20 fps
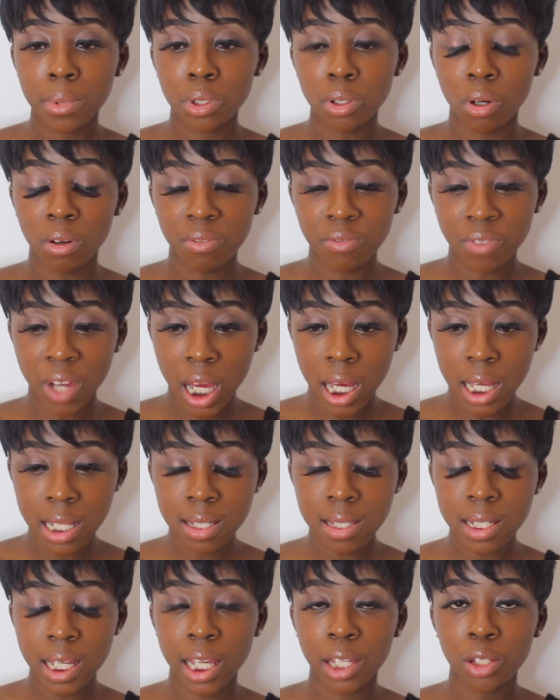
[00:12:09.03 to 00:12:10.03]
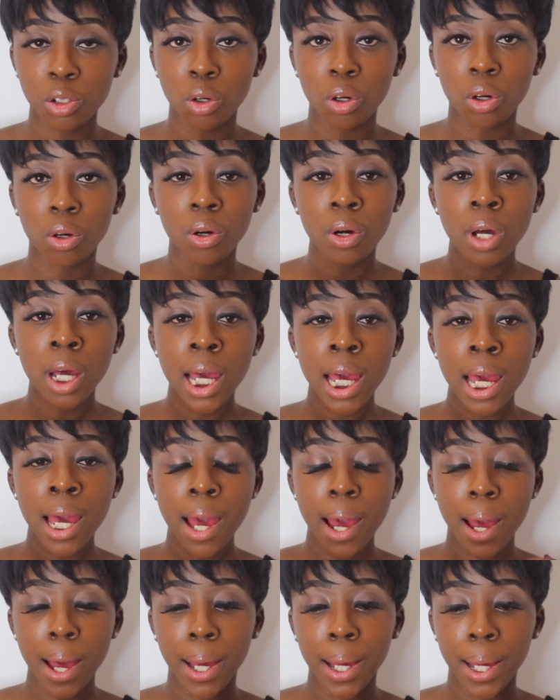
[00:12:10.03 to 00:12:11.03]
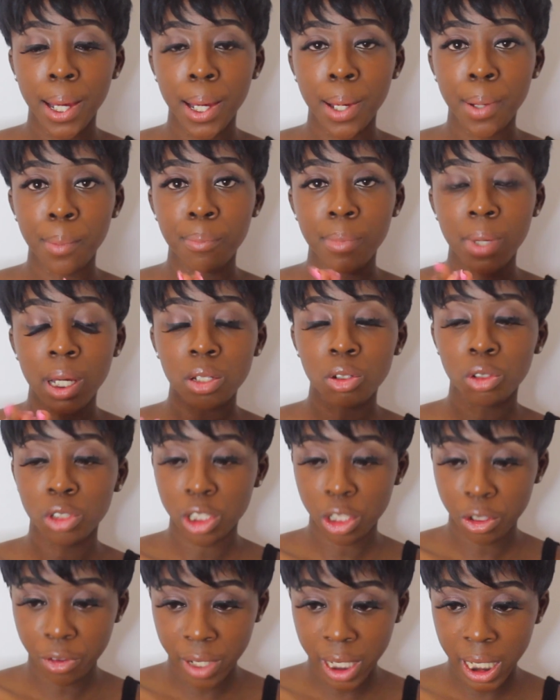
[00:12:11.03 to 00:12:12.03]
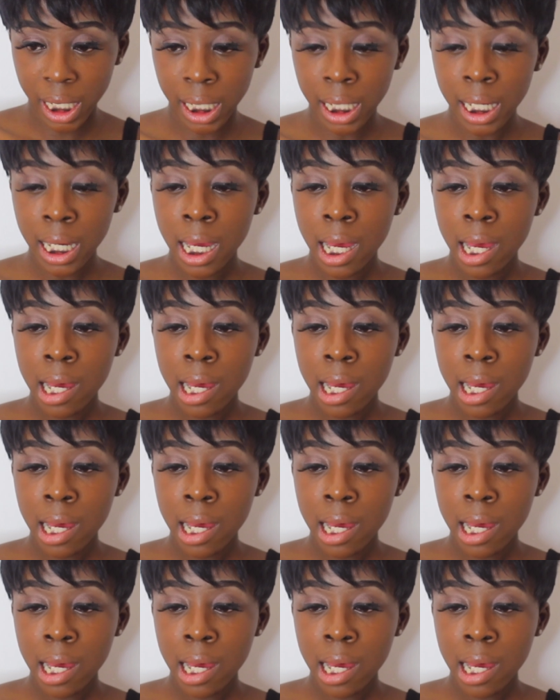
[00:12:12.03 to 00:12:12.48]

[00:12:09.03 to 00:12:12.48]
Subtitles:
your first in your degree.